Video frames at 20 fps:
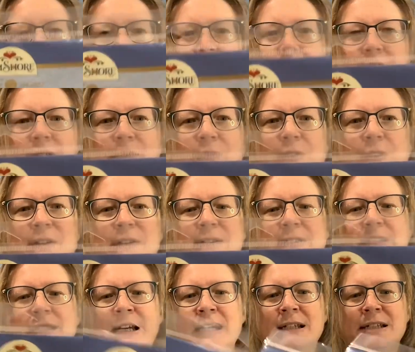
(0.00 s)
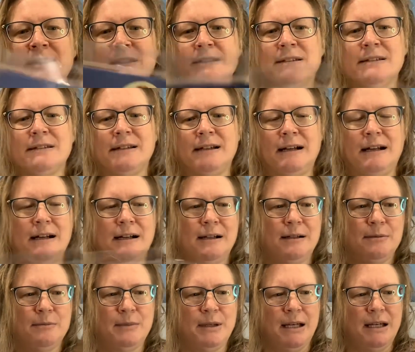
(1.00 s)
the first set,
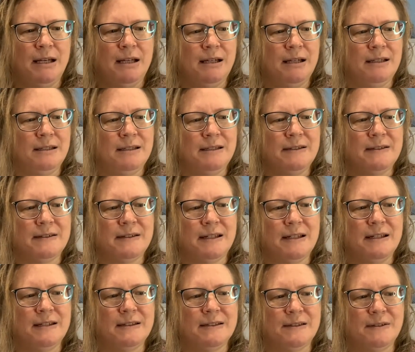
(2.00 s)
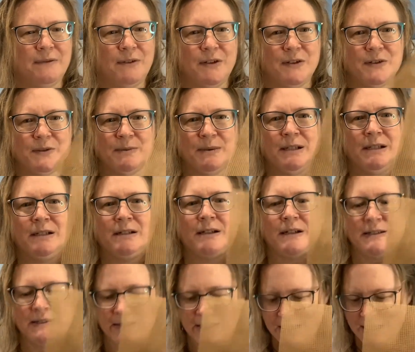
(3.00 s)
and this is the first one I
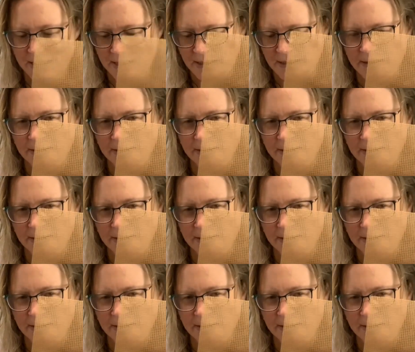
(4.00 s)
started.